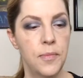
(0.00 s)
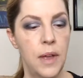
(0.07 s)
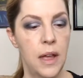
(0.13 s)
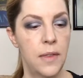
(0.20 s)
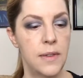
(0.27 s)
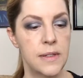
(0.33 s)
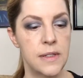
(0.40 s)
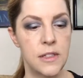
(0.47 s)

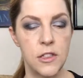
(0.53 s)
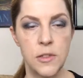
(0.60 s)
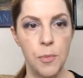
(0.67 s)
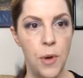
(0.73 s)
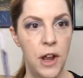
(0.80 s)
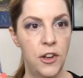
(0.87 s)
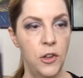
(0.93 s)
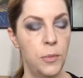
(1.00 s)
And this is this
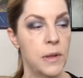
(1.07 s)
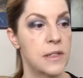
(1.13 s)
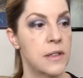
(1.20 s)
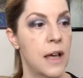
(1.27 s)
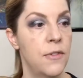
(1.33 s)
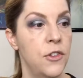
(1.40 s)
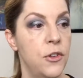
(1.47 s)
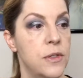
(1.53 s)
brand new
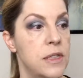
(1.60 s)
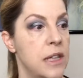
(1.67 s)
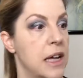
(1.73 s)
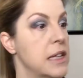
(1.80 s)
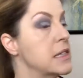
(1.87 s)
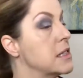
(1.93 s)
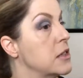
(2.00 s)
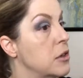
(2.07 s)
pencil I haven't used
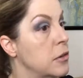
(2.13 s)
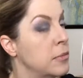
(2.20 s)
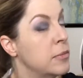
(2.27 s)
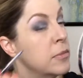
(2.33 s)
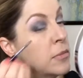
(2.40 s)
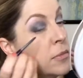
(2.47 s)
yet, so